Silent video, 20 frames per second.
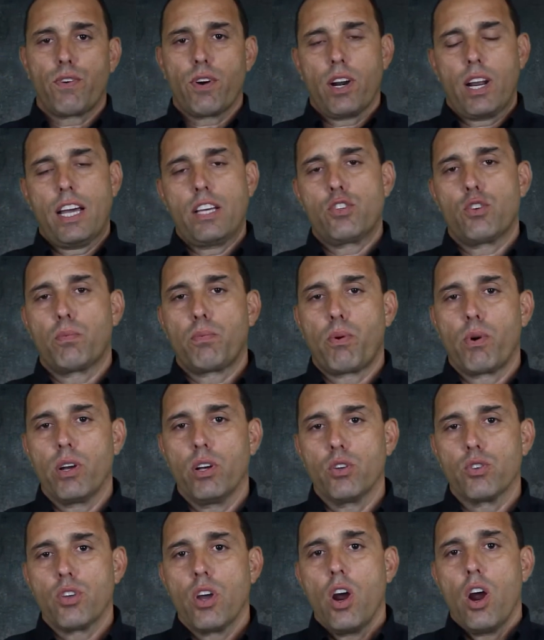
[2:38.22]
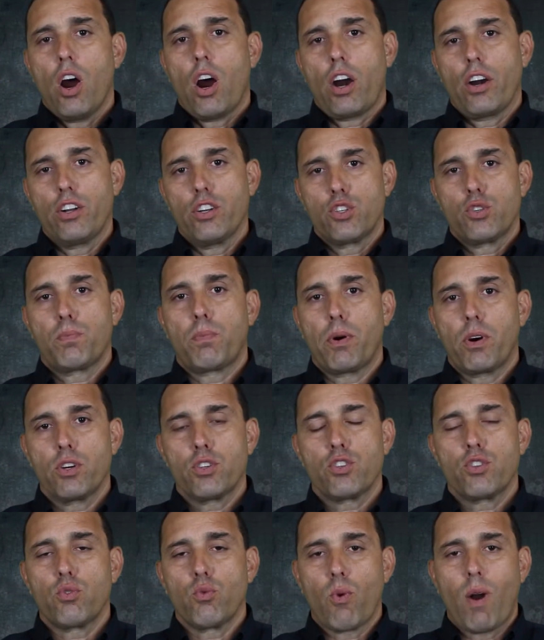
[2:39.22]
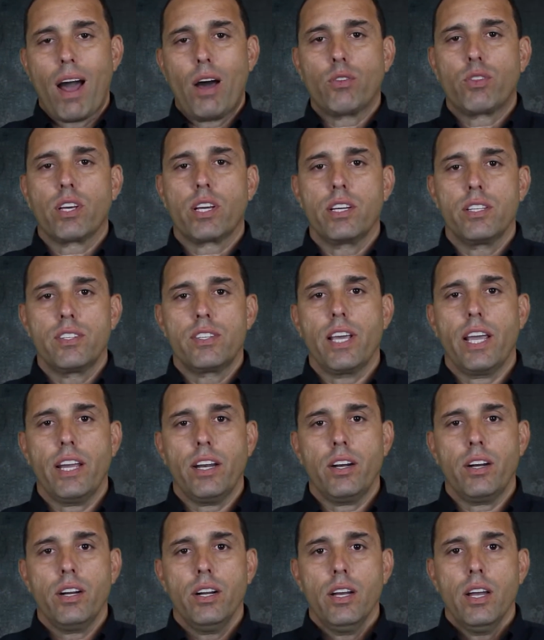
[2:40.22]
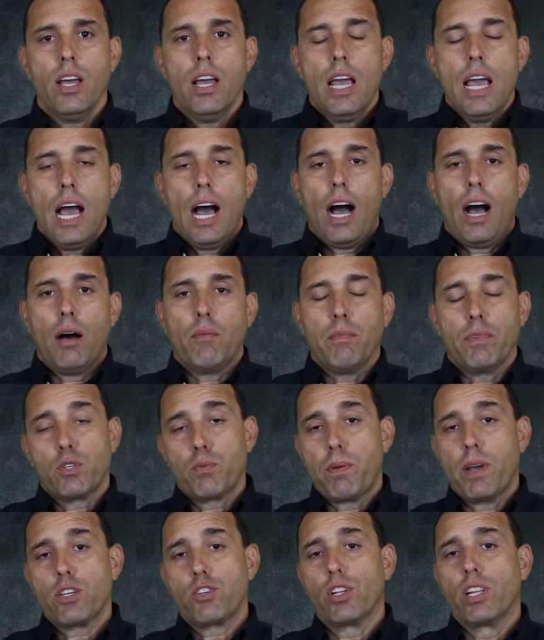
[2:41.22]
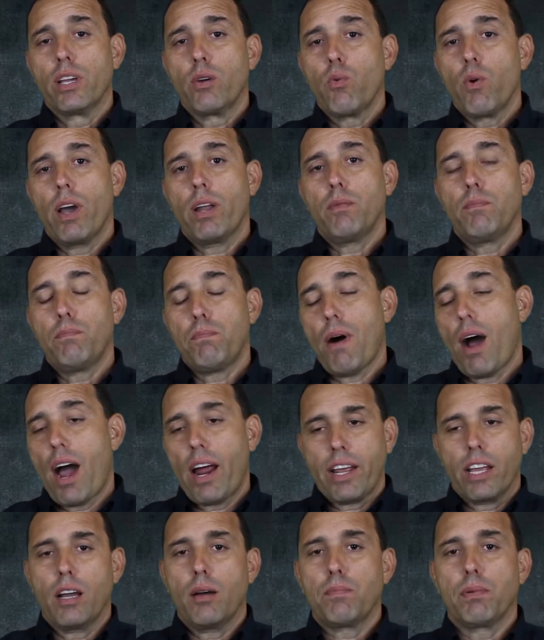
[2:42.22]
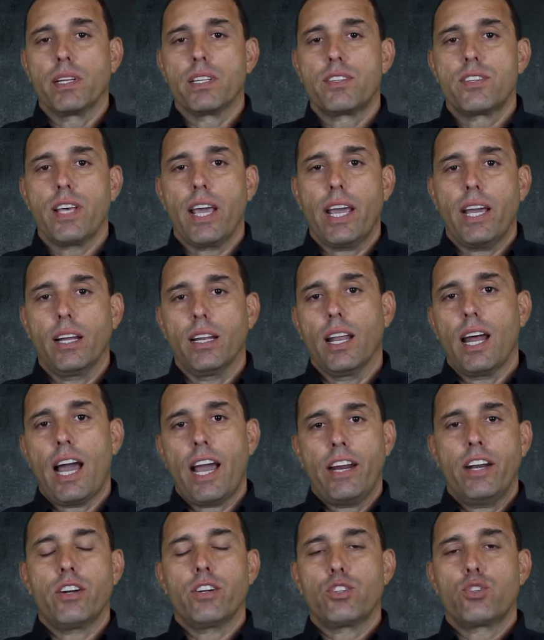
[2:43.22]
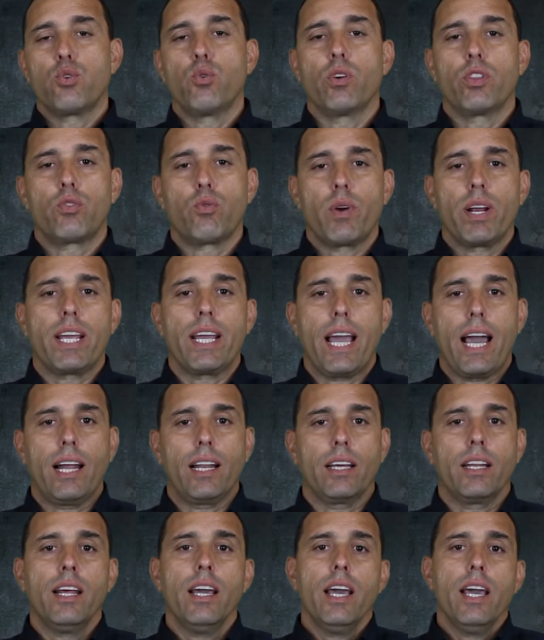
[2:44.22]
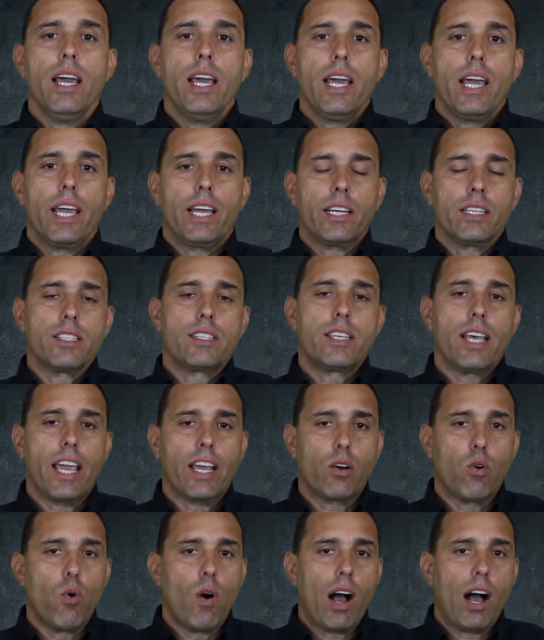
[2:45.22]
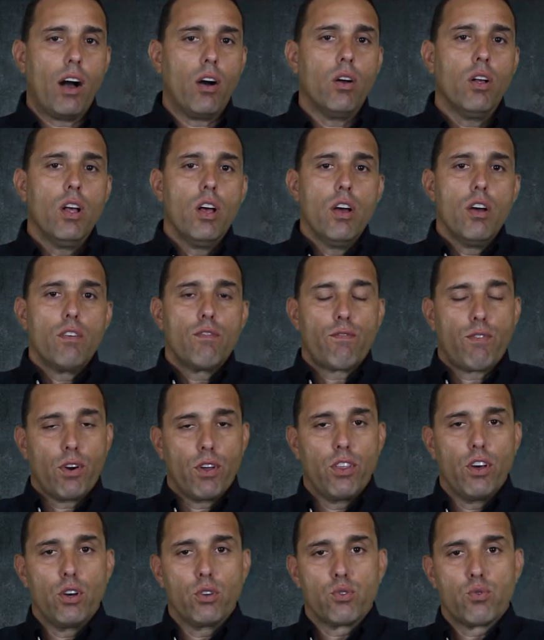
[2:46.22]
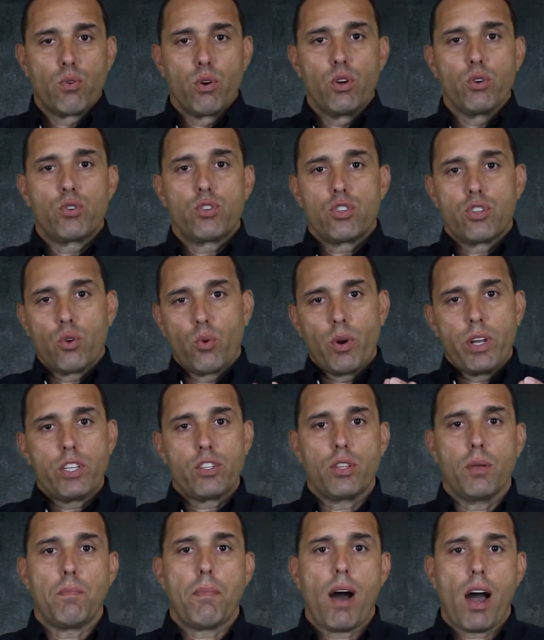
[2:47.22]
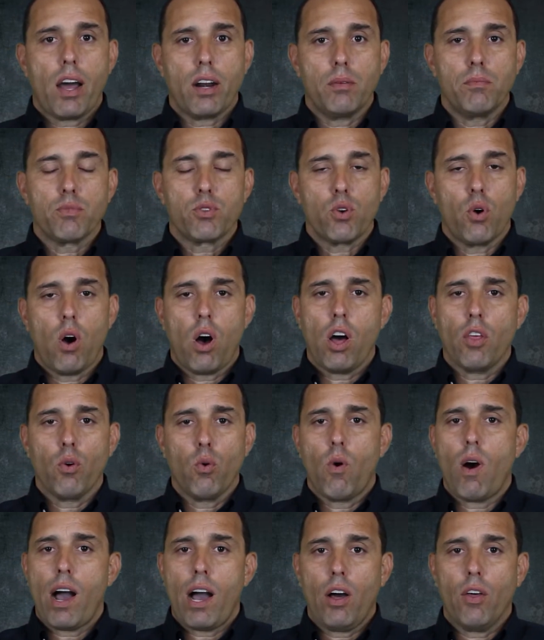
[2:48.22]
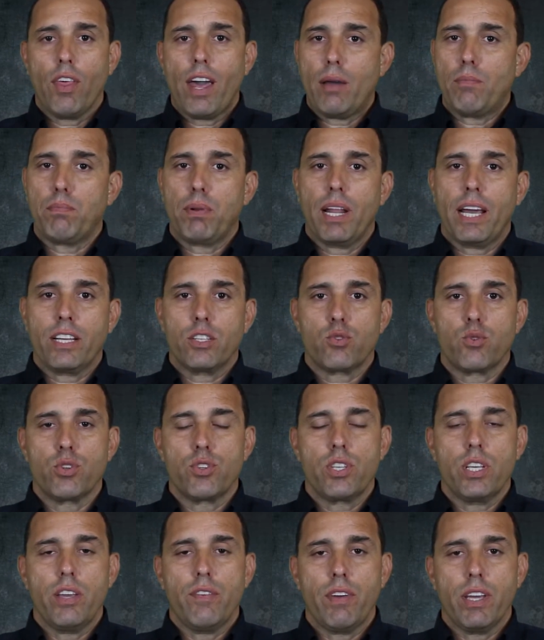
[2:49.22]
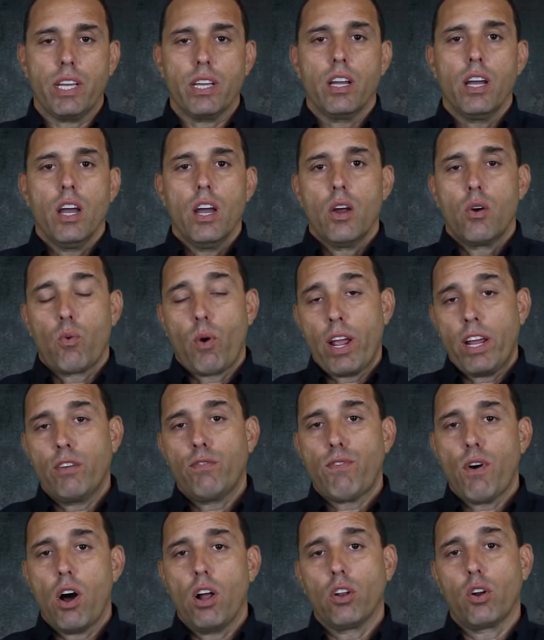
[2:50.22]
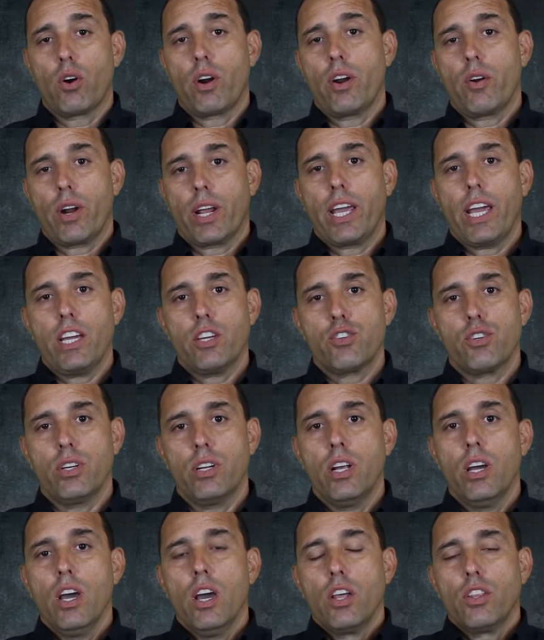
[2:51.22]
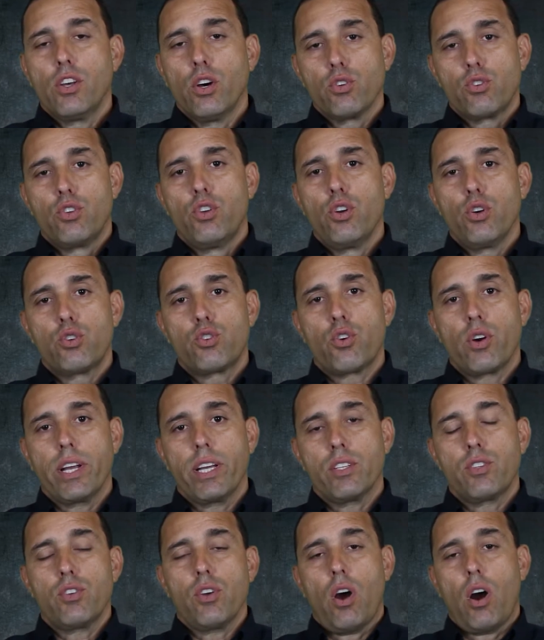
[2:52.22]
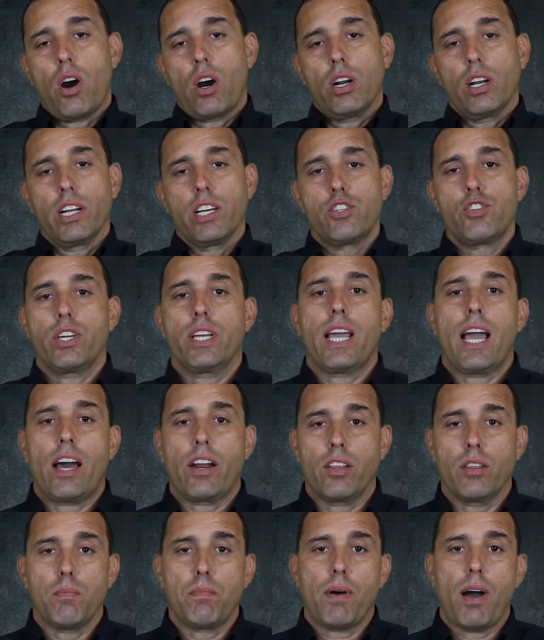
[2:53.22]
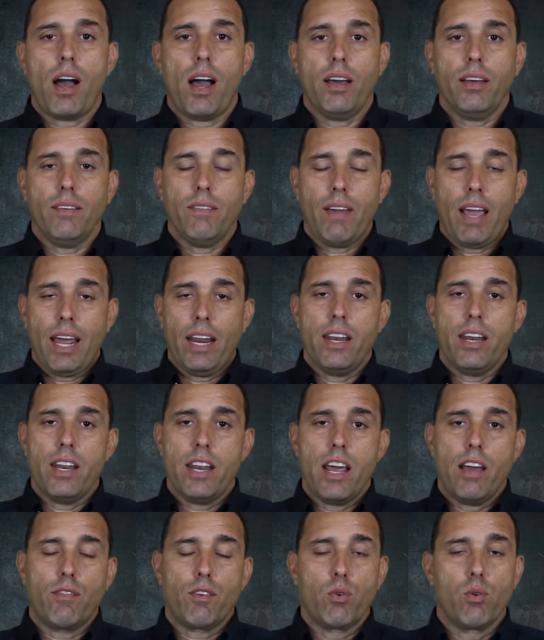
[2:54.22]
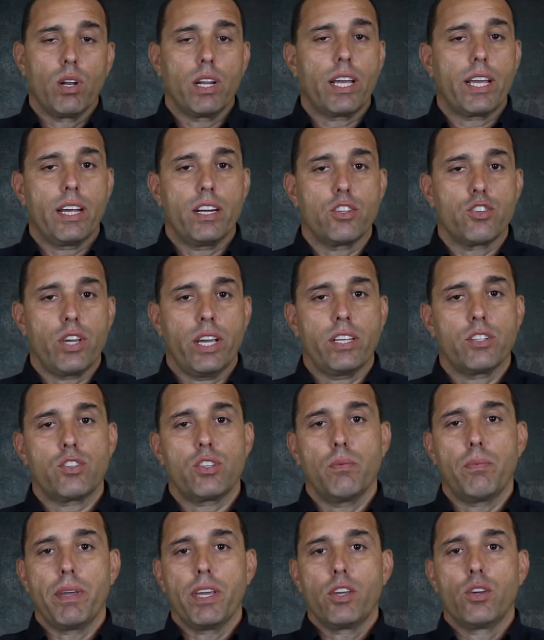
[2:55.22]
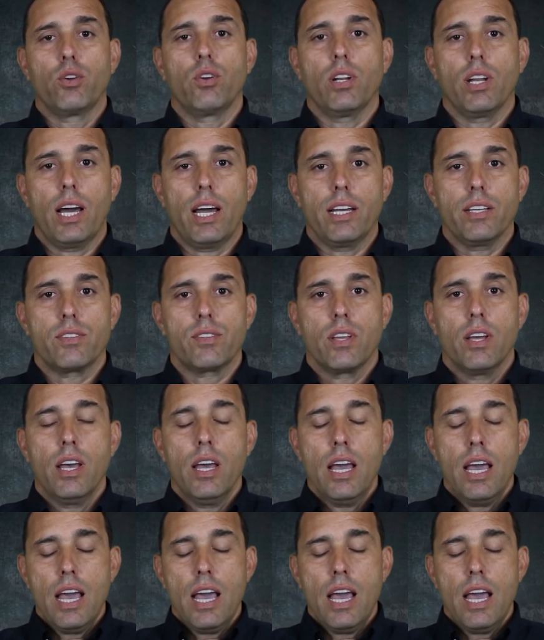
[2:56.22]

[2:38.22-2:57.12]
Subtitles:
fertilizer prills are dispersed throughout the container, especially when potting up, let's say, a liner to a 3-gallon, it can take a while for those roots to reach the bottom. So all the while that plant's receiving rainfall or irrigation, those nutrients are leaching out of the pot and never really get a chance to be utilized.